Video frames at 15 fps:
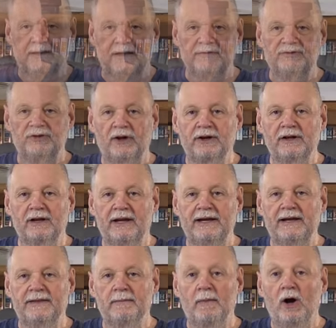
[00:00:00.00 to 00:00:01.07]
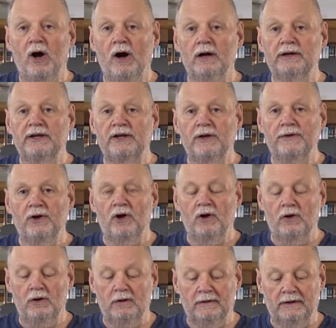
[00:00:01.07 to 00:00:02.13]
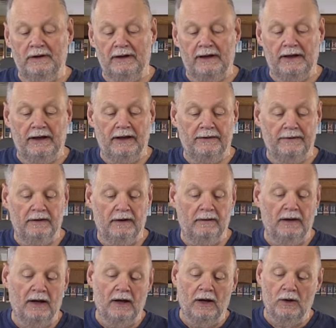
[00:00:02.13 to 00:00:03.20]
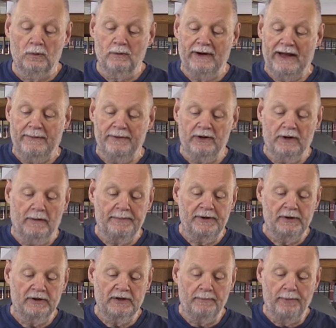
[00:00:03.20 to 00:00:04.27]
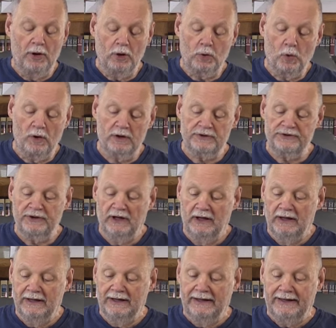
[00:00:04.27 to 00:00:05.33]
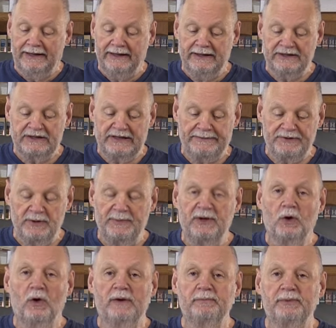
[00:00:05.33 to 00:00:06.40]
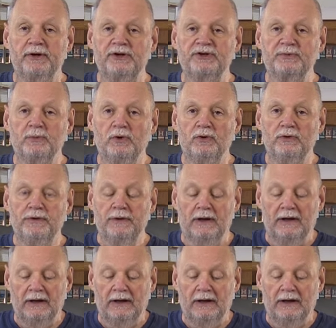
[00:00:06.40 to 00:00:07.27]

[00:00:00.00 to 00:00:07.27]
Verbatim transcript: I started laying the mahogany on the hull and the ramming up here on the works and it seems to be going pretty smooth.